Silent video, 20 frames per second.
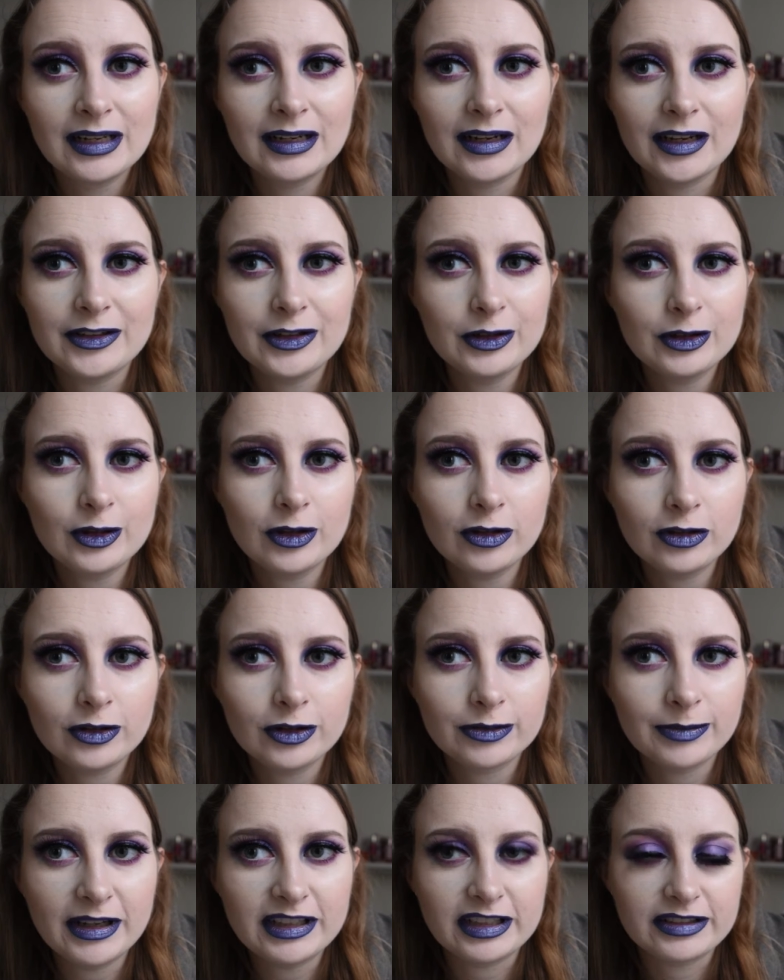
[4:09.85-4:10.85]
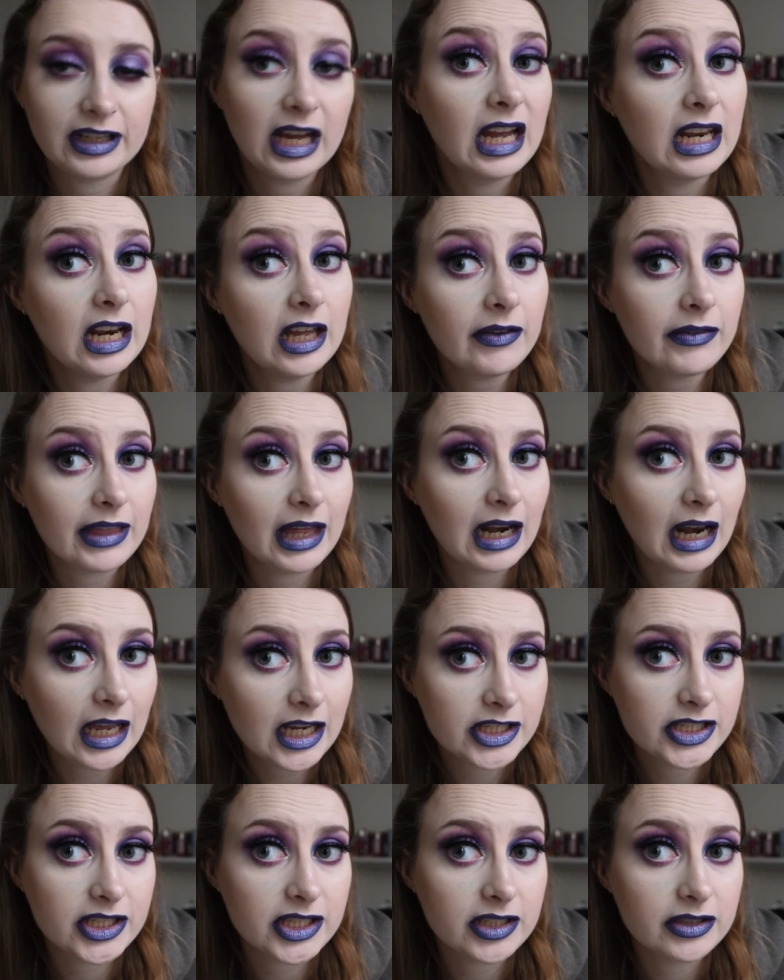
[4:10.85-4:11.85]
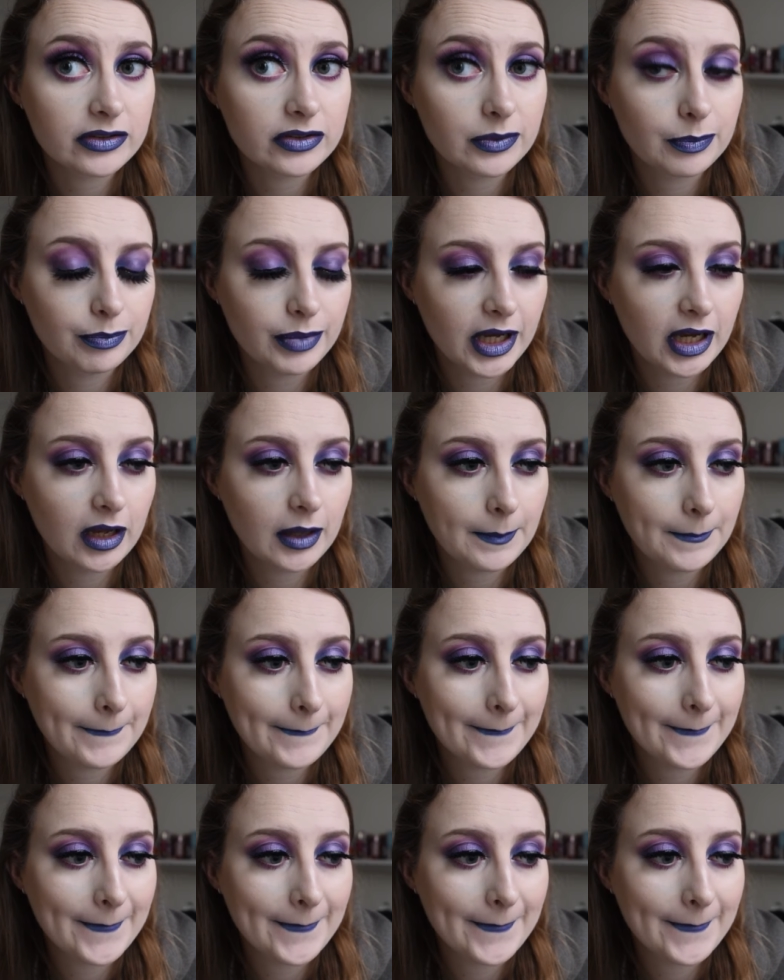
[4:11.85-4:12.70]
Like Unicorn Cosmetics, I love their lashes, but